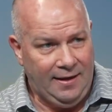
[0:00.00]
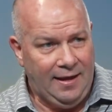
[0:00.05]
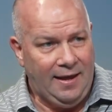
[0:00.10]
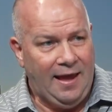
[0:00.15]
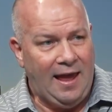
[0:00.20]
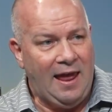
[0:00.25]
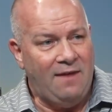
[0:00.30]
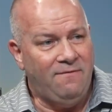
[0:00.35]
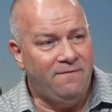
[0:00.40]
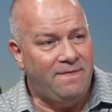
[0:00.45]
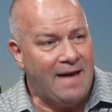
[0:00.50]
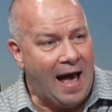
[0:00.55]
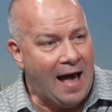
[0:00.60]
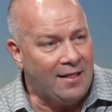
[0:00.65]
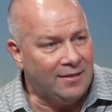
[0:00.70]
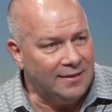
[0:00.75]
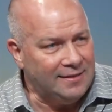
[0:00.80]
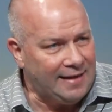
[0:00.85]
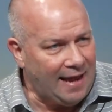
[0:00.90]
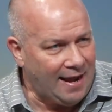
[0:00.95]
and
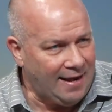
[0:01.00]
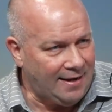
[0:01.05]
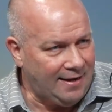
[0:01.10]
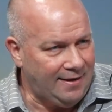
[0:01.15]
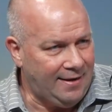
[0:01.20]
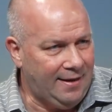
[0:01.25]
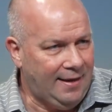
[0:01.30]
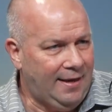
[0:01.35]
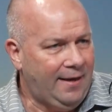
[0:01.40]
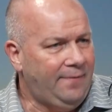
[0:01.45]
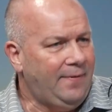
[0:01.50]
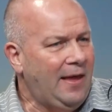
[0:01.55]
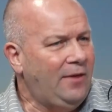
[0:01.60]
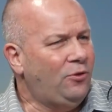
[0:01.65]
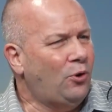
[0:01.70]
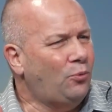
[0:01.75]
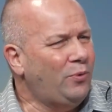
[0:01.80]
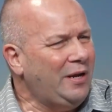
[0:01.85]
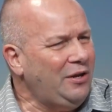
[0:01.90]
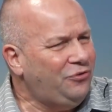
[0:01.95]
validated and the
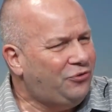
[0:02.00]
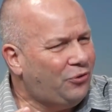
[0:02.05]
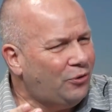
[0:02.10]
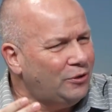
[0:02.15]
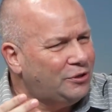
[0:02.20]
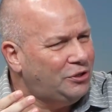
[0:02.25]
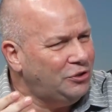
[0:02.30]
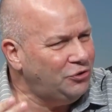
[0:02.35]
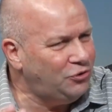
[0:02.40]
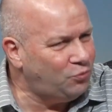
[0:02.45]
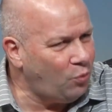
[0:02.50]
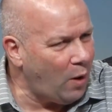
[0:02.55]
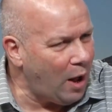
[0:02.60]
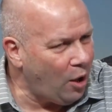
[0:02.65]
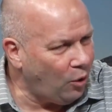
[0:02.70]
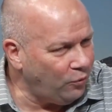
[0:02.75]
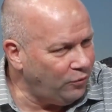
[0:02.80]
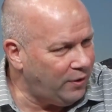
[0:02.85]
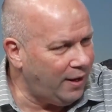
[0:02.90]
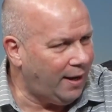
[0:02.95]
research is well
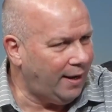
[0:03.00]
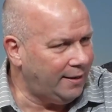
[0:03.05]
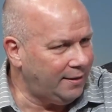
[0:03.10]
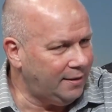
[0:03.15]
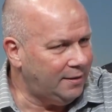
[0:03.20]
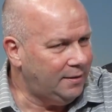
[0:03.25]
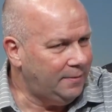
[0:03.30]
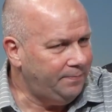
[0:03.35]
done,